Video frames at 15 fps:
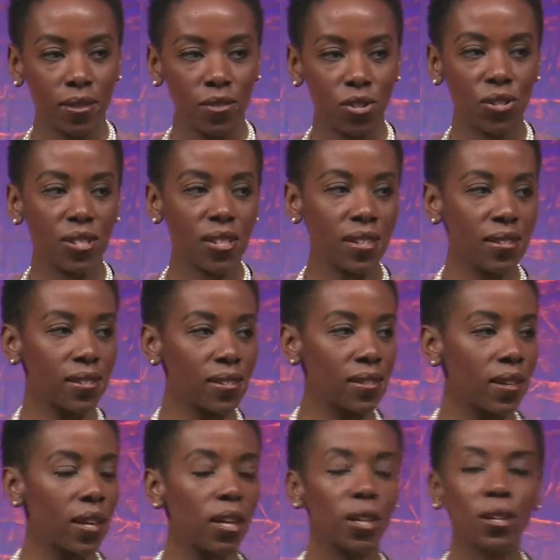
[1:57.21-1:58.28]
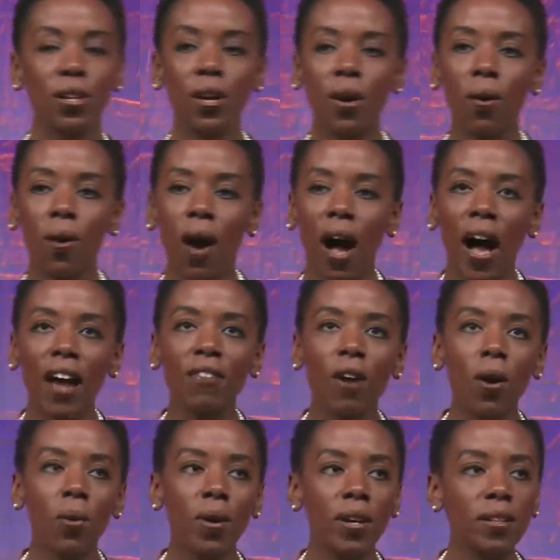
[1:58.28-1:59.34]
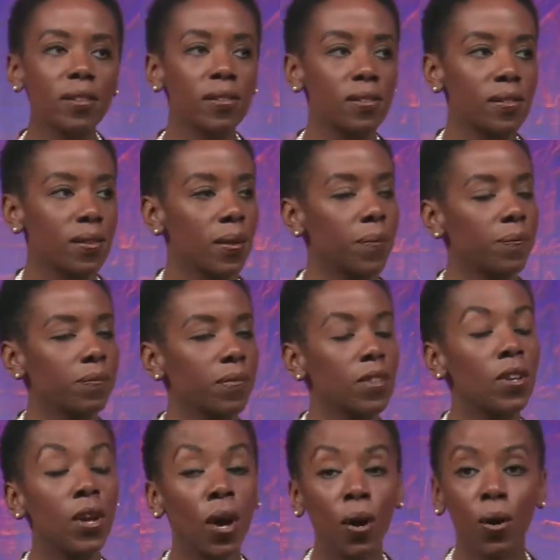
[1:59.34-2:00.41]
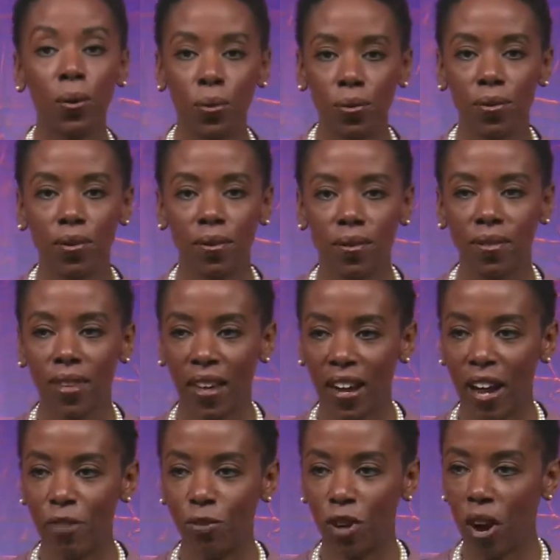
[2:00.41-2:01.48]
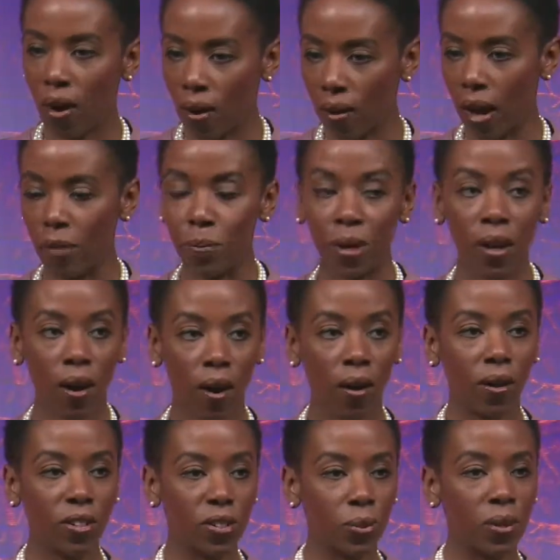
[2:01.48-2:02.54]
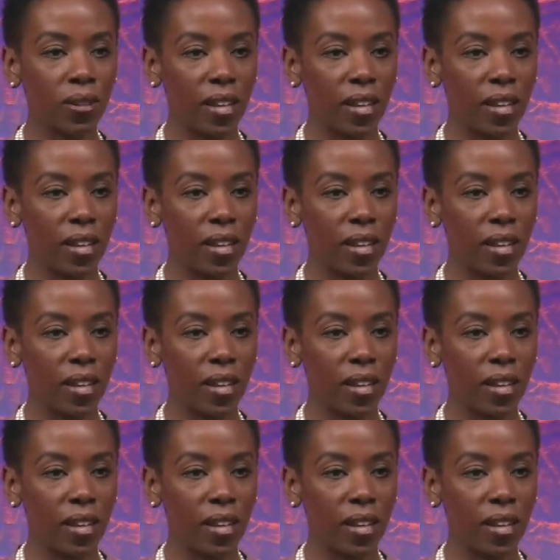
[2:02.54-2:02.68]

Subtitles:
She says, I've always known that I've been called to a